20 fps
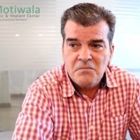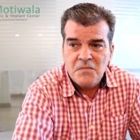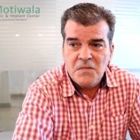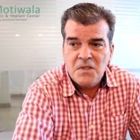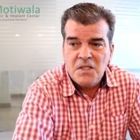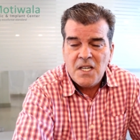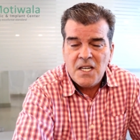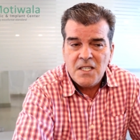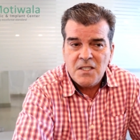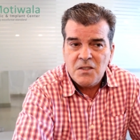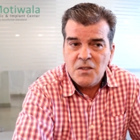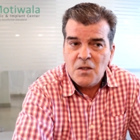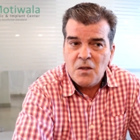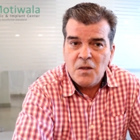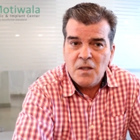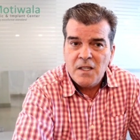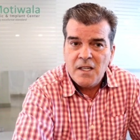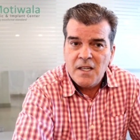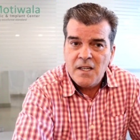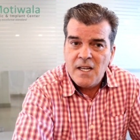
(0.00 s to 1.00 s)
just
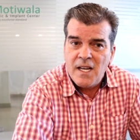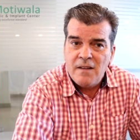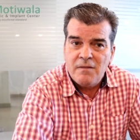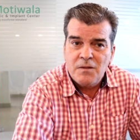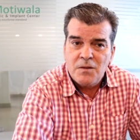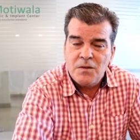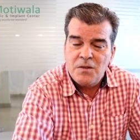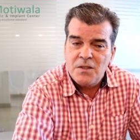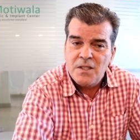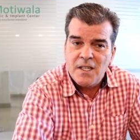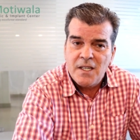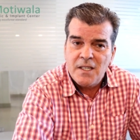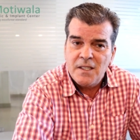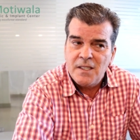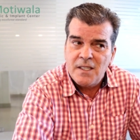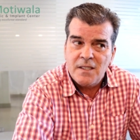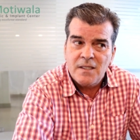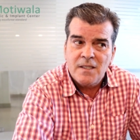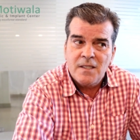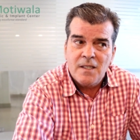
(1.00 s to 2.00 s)
only have to say
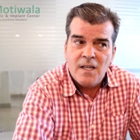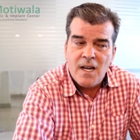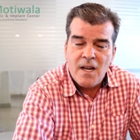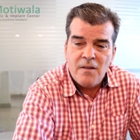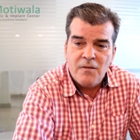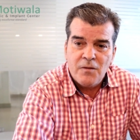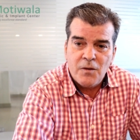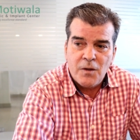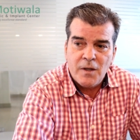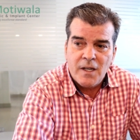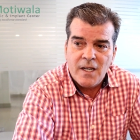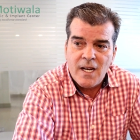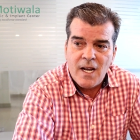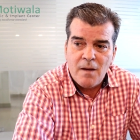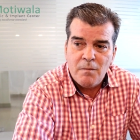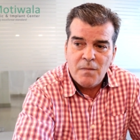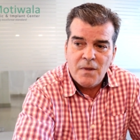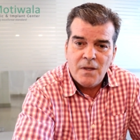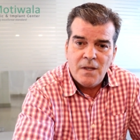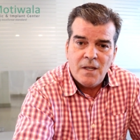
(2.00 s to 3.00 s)
that I'm very
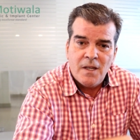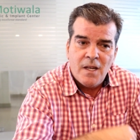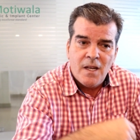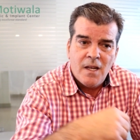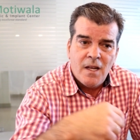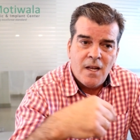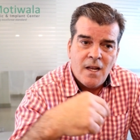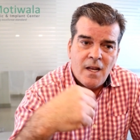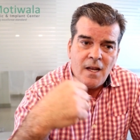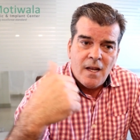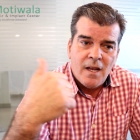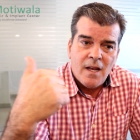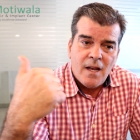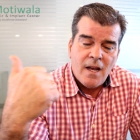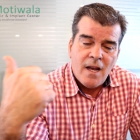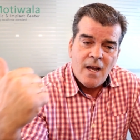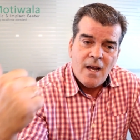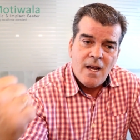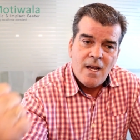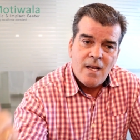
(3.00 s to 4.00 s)
happy.
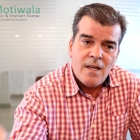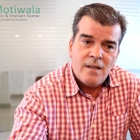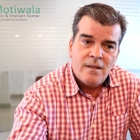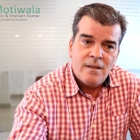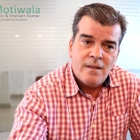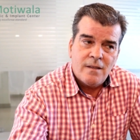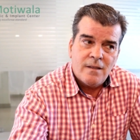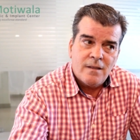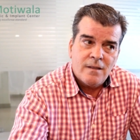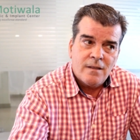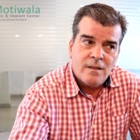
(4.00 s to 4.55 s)
And